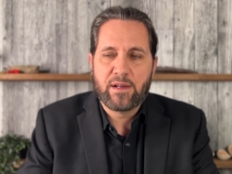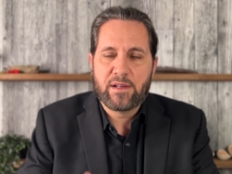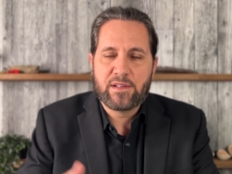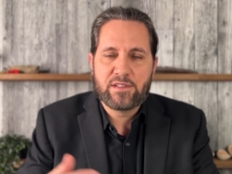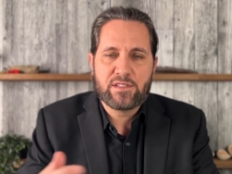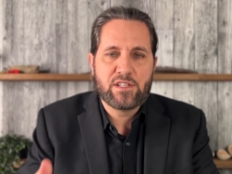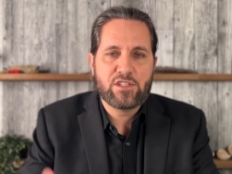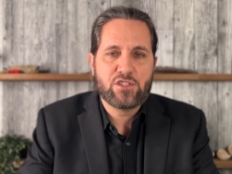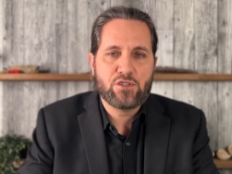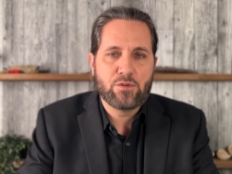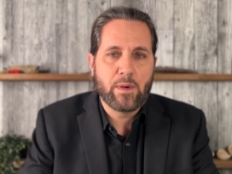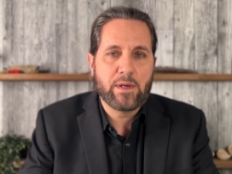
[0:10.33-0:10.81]
a
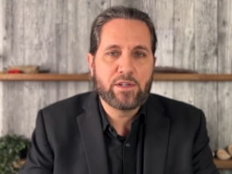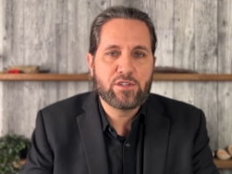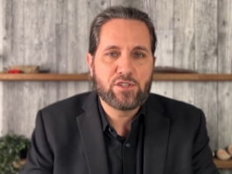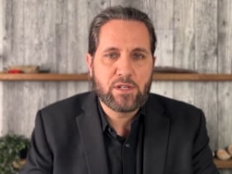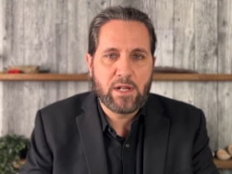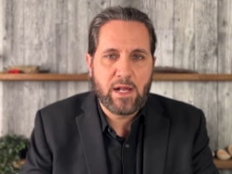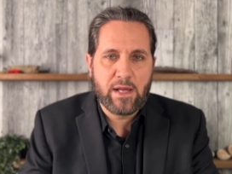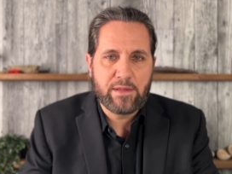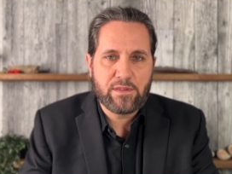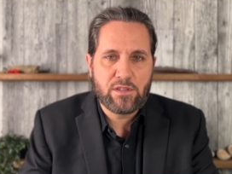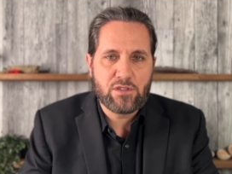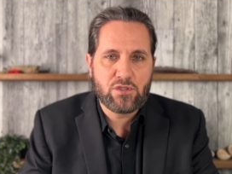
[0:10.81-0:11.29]
situation
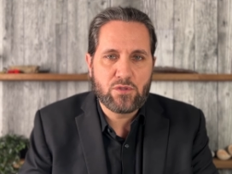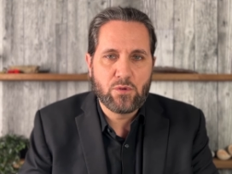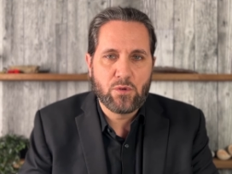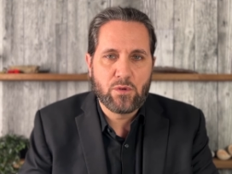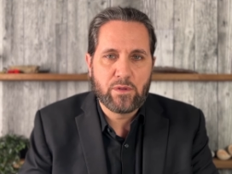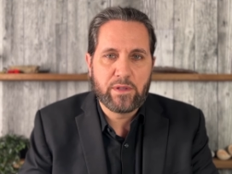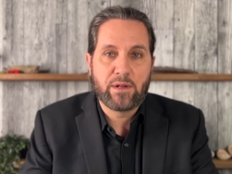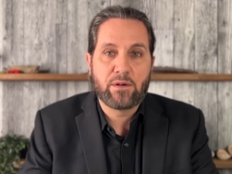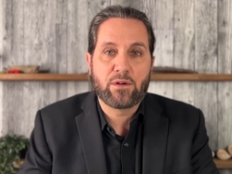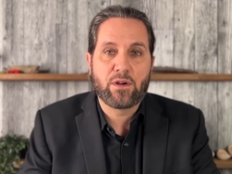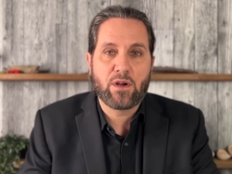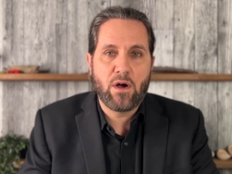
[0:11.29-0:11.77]
at the school
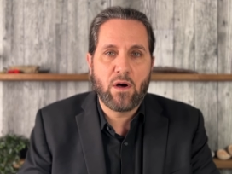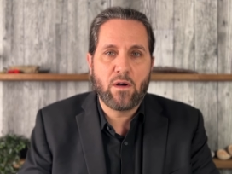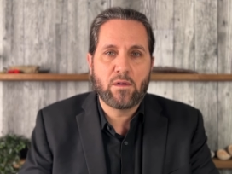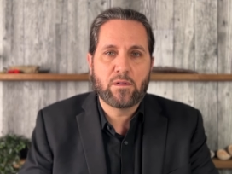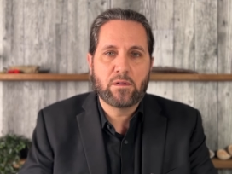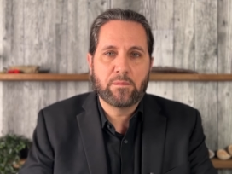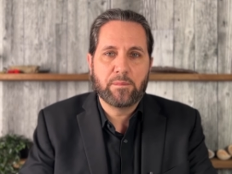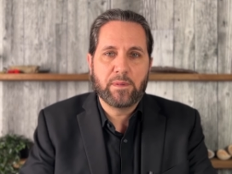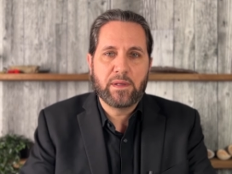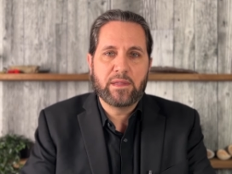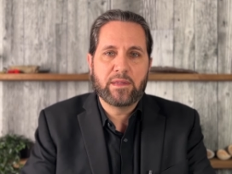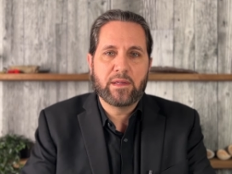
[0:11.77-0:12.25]
and they're called
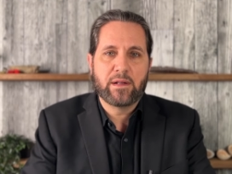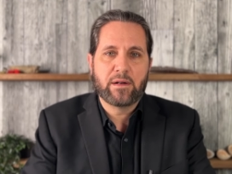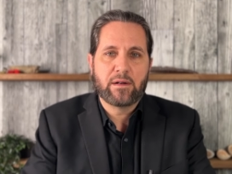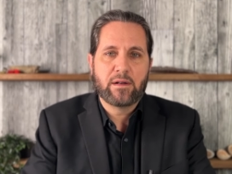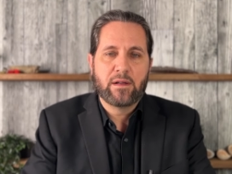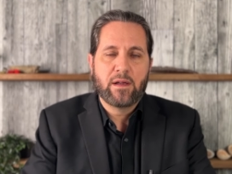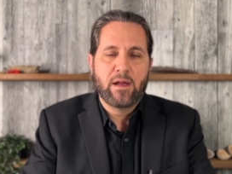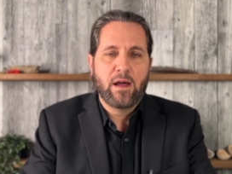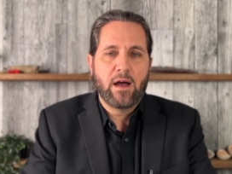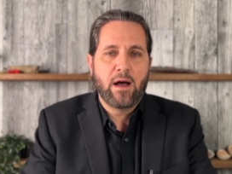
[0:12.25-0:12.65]
to be there.